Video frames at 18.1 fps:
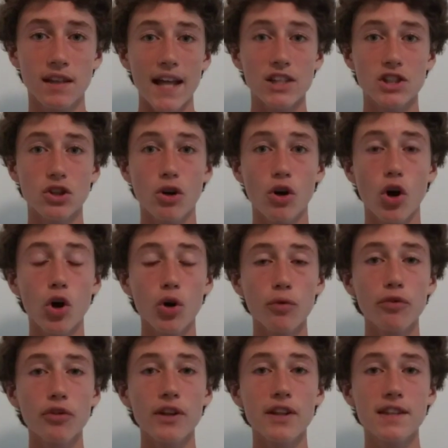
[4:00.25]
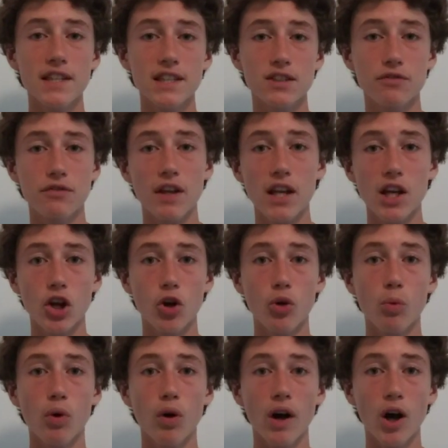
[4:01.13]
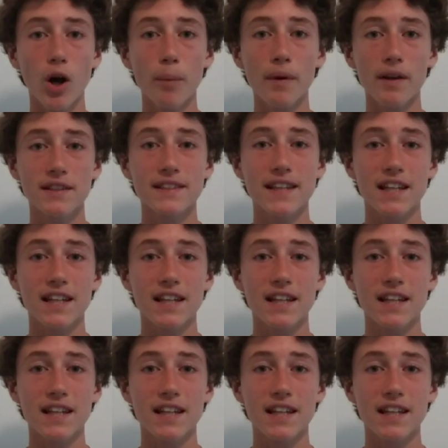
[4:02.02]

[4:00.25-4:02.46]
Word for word: And so hopefully this video will help us